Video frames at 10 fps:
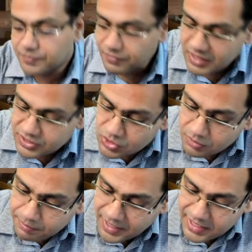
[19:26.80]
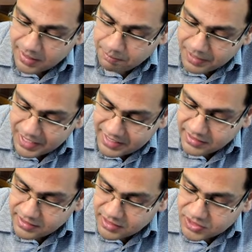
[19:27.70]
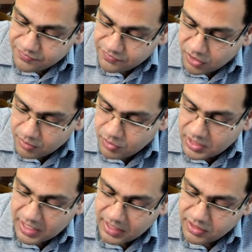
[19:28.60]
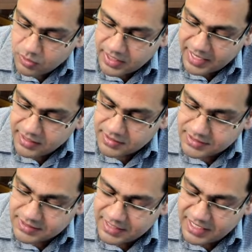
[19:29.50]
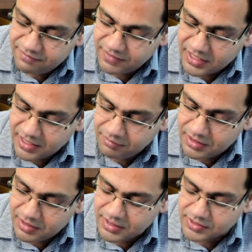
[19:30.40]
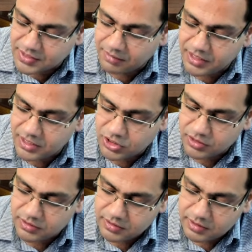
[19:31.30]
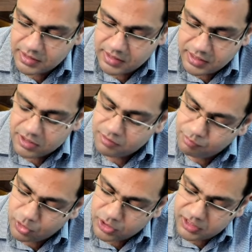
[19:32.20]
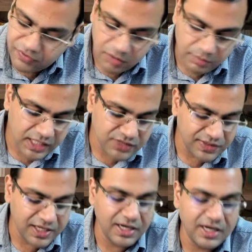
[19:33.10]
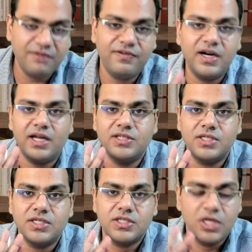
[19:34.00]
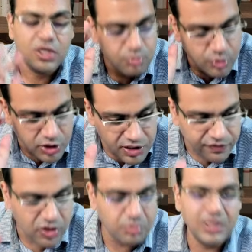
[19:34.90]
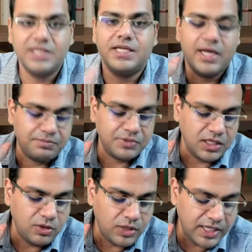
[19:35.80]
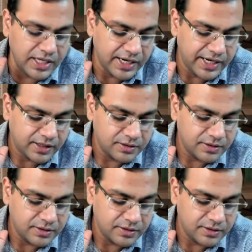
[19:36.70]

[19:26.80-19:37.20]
So by applying this formula, you can save time in the examination. Both the formulas will get different answers. Both the formulas are absolutely correct.